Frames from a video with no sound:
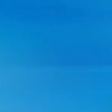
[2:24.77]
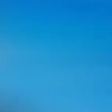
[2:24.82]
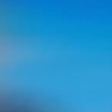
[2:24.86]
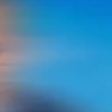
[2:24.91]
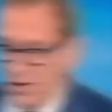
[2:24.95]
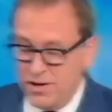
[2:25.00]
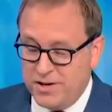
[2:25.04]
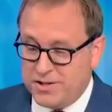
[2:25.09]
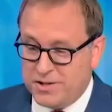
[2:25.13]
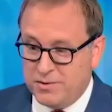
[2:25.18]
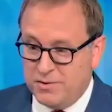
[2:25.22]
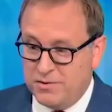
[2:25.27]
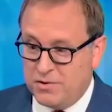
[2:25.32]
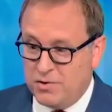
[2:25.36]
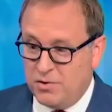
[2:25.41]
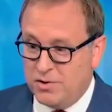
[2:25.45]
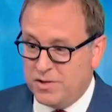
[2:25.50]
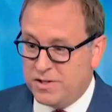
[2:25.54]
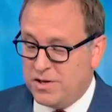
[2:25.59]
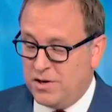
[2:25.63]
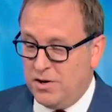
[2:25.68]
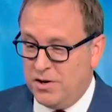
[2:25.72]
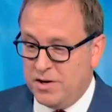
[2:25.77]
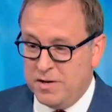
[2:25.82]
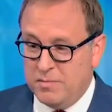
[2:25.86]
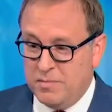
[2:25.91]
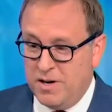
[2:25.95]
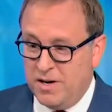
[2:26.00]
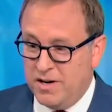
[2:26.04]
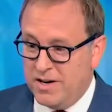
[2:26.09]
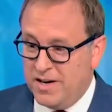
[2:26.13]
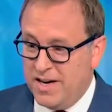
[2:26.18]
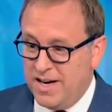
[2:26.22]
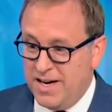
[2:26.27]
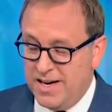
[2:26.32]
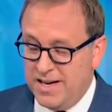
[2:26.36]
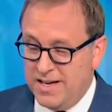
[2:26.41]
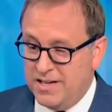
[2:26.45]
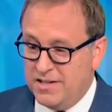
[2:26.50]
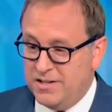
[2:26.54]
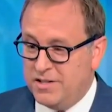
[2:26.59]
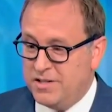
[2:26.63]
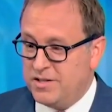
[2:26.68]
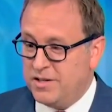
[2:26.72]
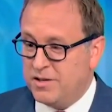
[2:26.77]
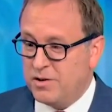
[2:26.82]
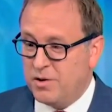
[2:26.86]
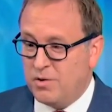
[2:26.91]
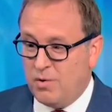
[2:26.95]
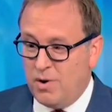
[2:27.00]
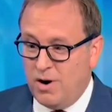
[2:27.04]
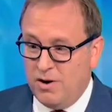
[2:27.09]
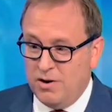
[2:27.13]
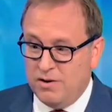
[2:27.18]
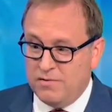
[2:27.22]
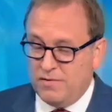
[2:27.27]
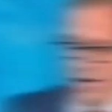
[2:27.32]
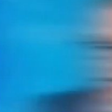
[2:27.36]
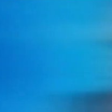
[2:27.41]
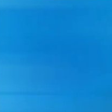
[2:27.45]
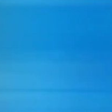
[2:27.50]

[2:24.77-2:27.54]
She's also, of course, called him unhinged, unqualified.